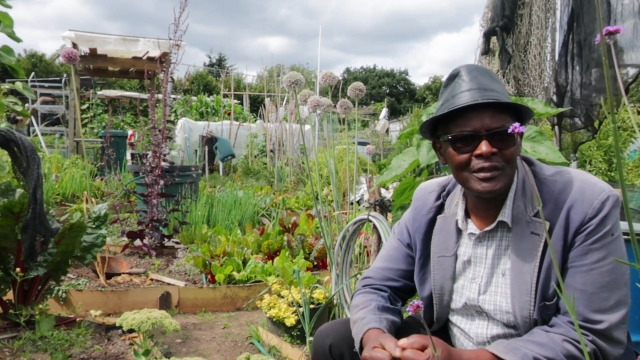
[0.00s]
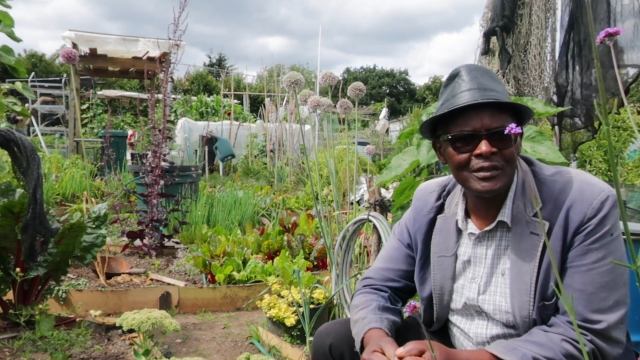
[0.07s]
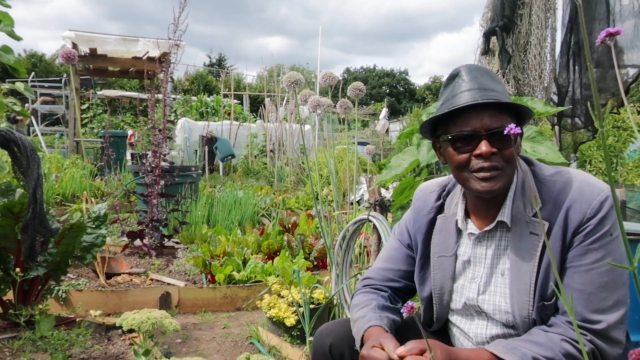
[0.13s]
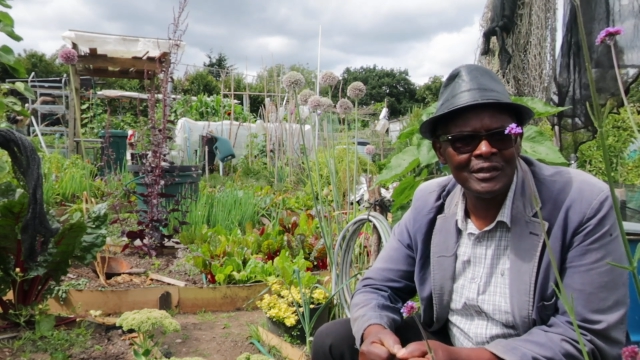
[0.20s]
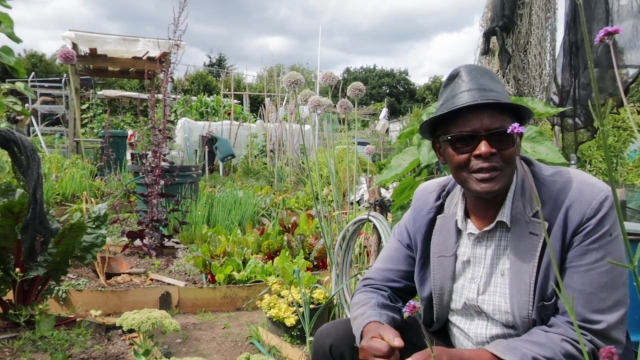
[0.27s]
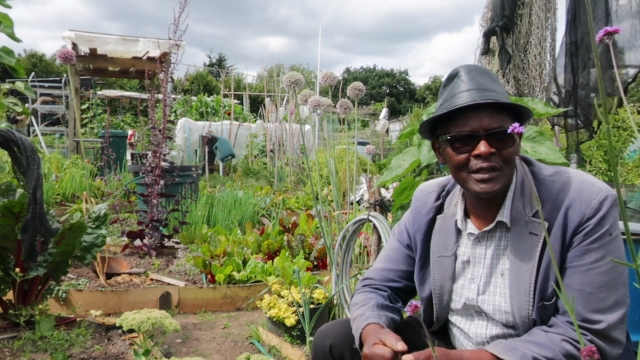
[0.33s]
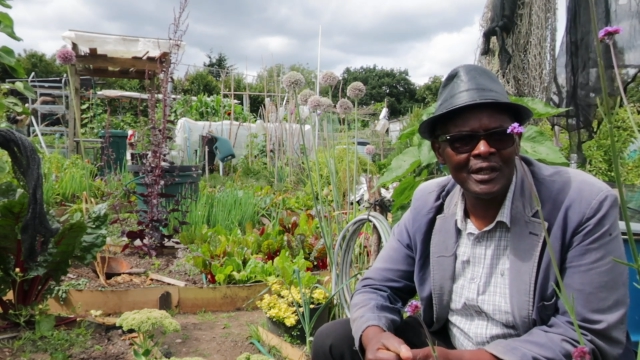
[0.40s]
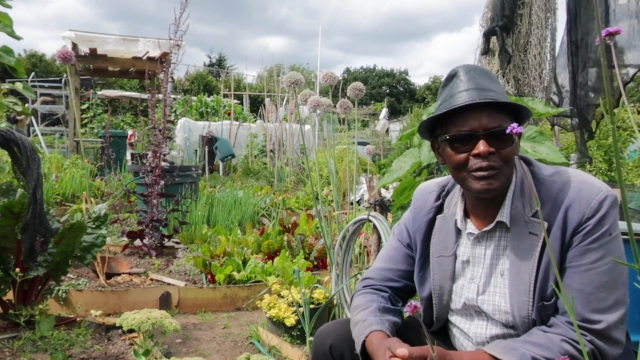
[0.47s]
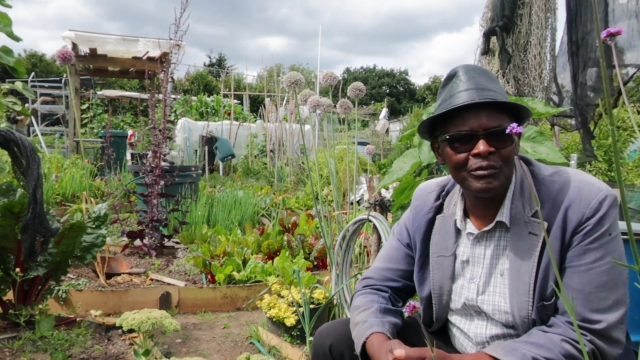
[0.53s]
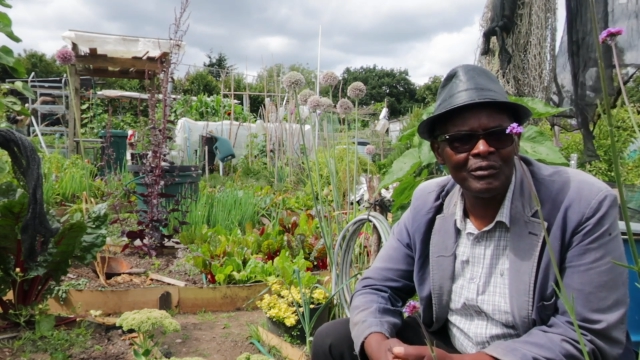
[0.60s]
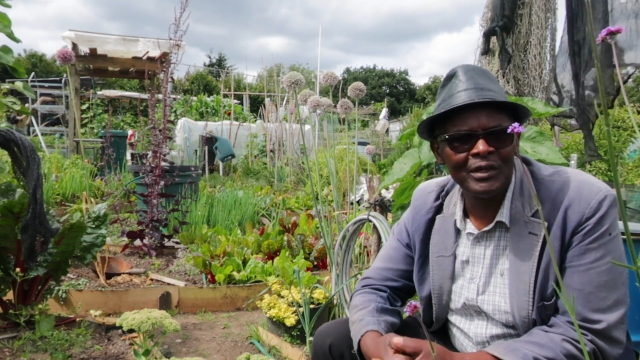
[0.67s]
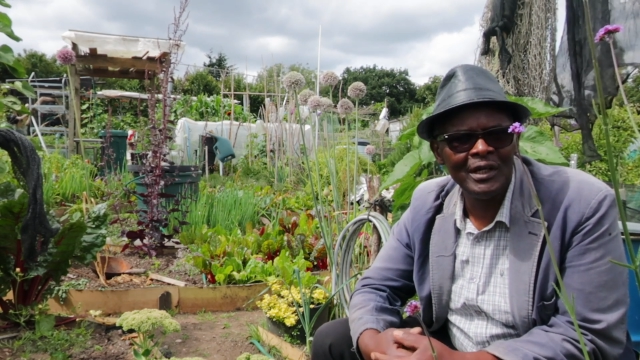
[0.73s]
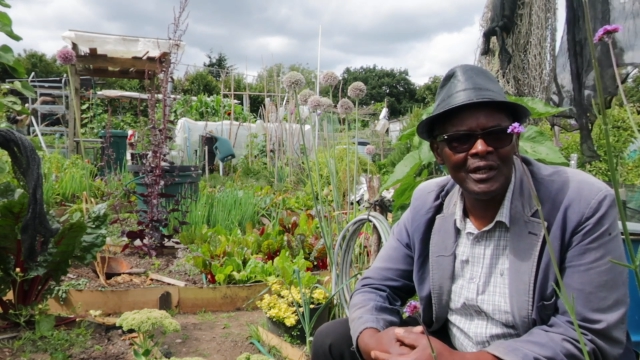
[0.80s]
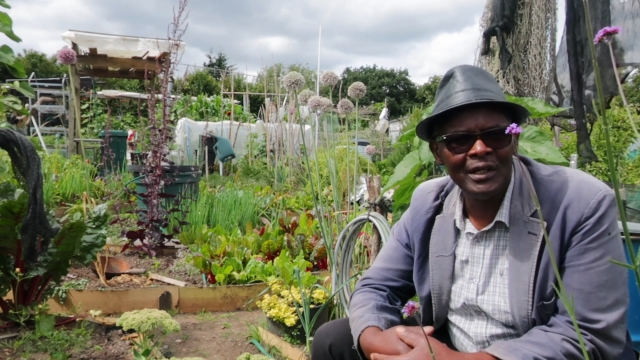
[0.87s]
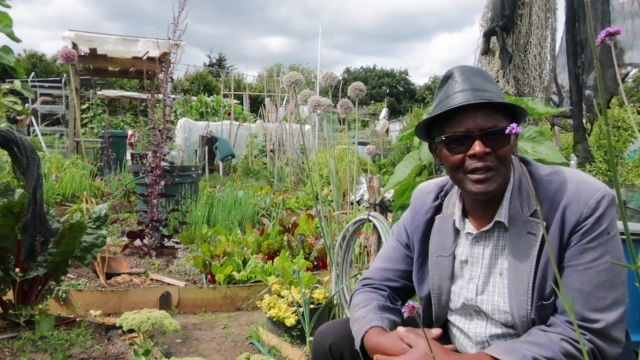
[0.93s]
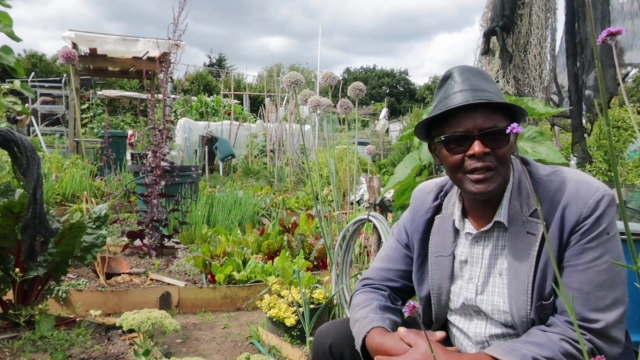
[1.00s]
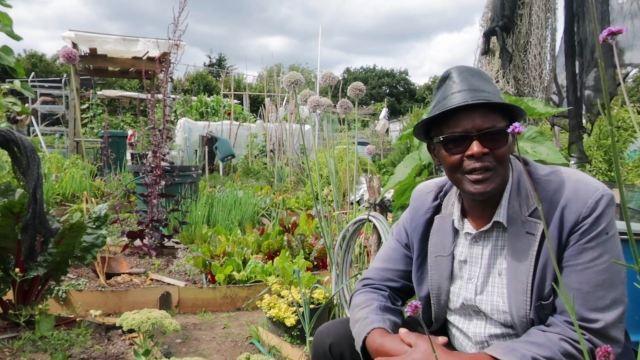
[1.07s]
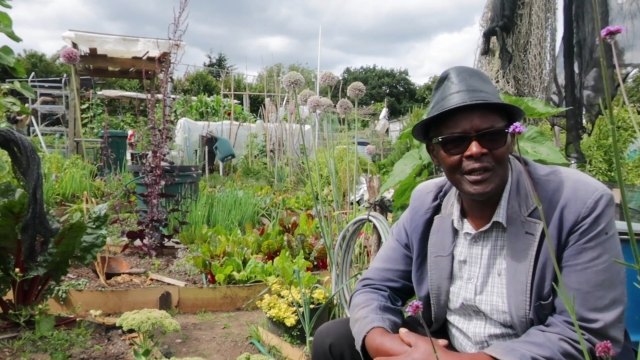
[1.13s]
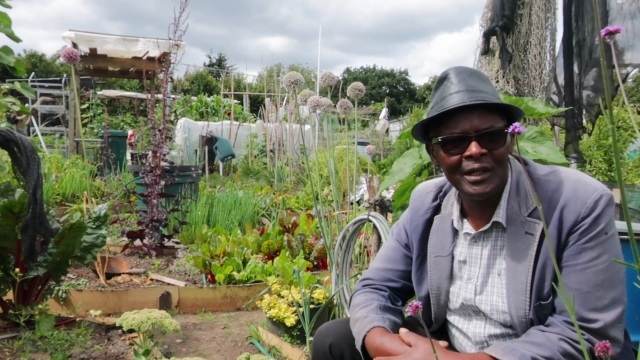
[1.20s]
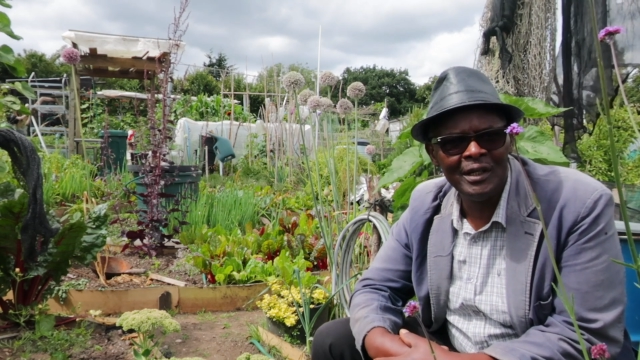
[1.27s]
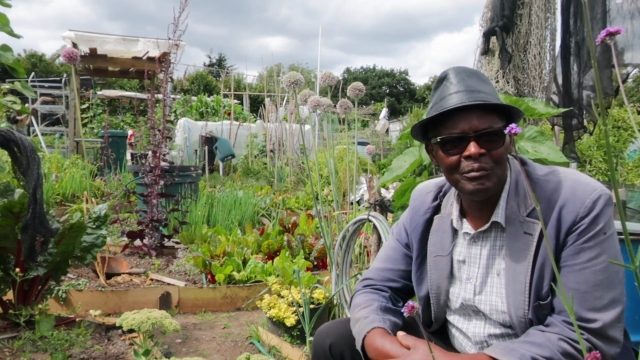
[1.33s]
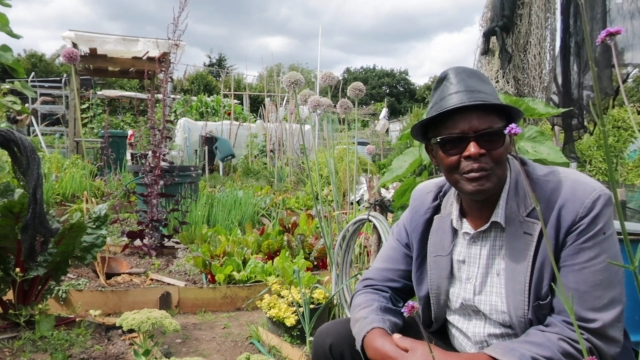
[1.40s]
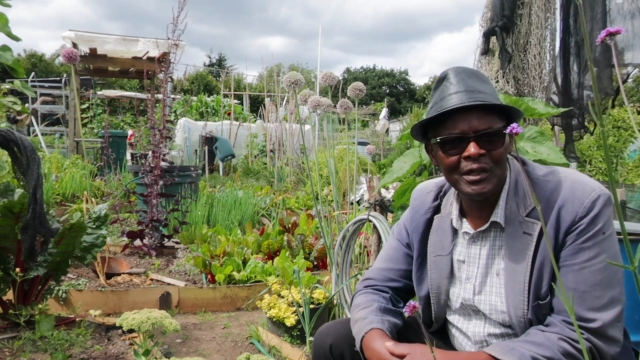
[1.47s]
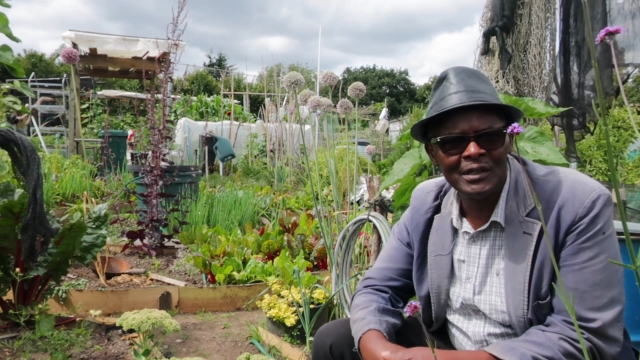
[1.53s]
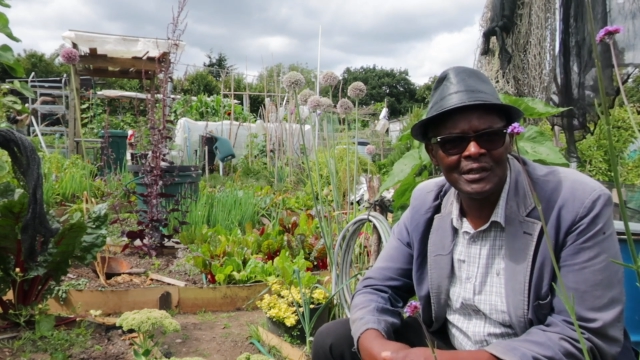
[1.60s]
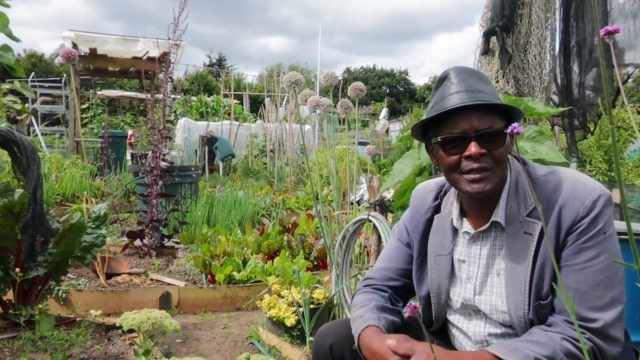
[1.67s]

so it's like really aimed at